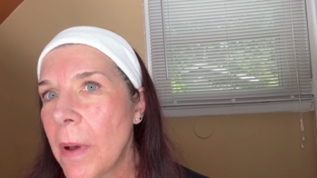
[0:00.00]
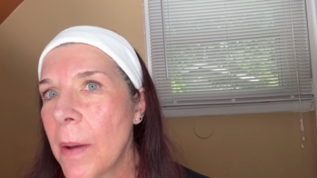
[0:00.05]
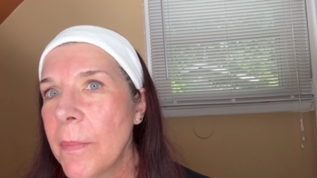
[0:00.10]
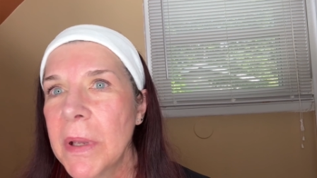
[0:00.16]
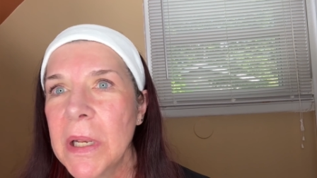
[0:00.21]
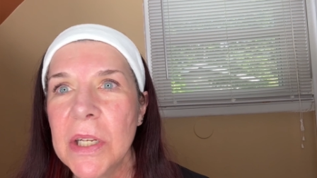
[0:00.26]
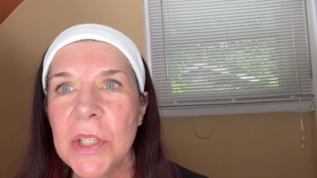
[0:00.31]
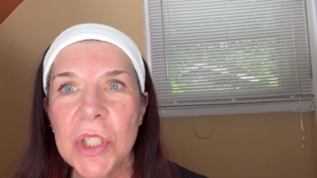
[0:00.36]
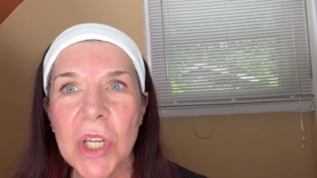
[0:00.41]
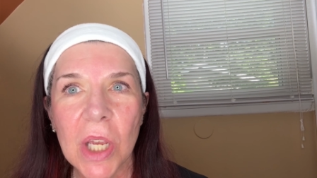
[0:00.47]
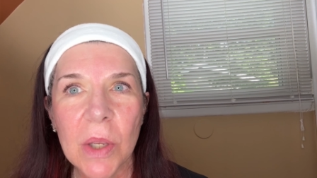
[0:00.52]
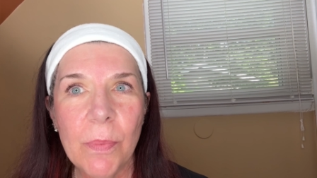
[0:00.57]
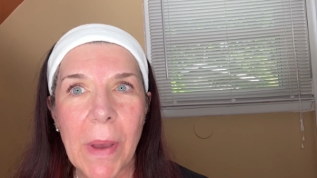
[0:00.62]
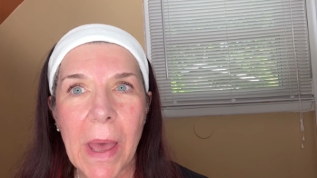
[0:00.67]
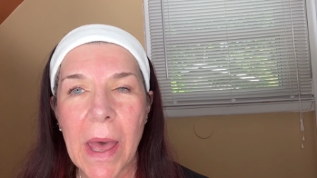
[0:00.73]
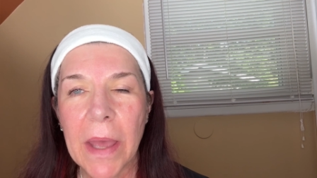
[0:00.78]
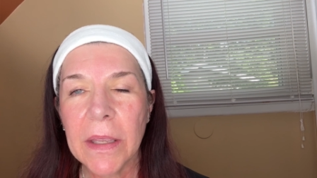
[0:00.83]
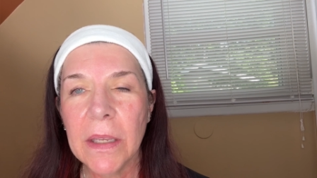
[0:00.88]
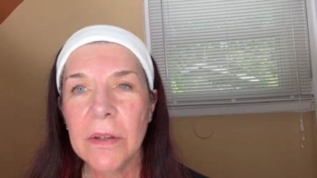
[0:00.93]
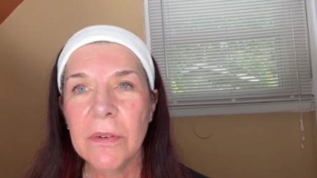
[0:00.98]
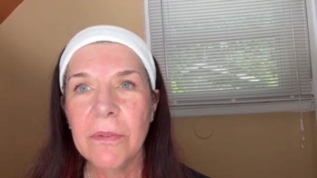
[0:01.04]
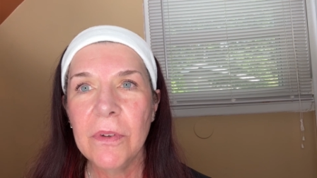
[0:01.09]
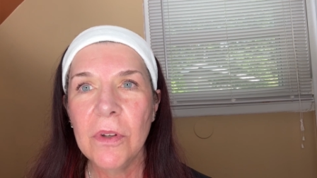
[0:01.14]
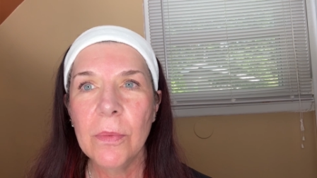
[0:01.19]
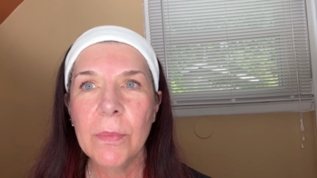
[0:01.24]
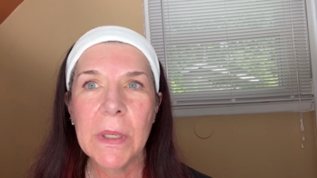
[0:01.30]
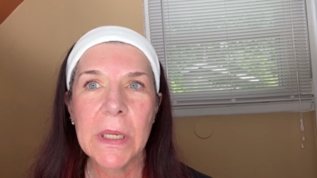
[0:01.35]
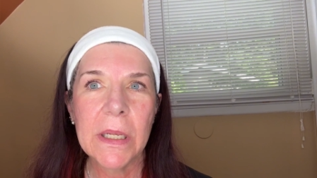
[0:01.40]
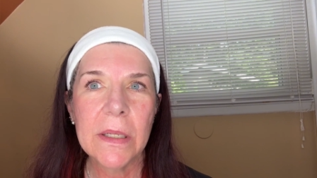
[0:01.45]
gonna check back in a few
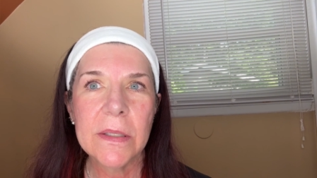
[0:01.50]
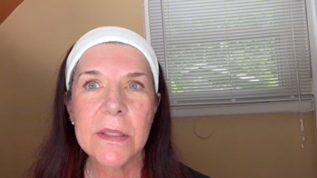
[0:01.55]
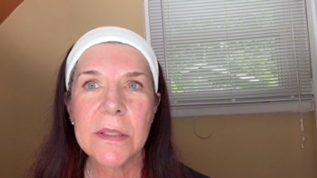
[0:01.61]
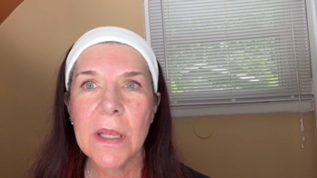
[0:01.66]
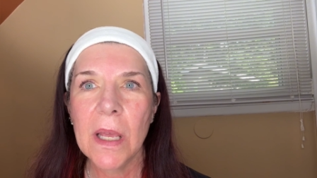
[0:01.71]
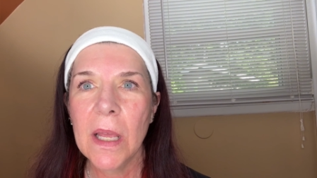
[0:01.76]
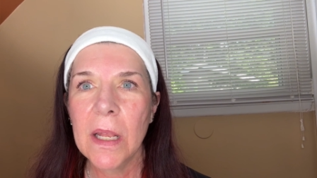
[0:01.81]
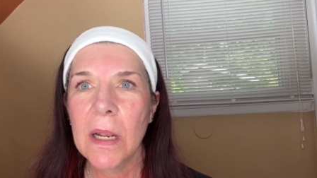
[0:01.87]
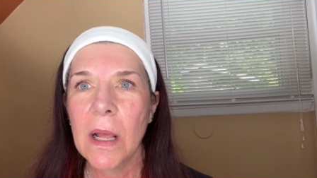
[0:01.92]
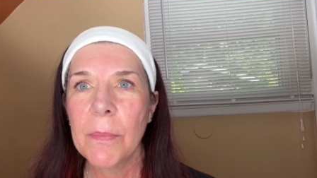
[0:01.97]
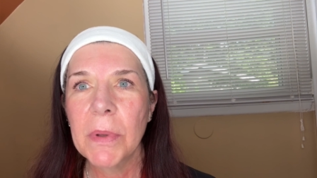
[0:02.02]
minutes and I'm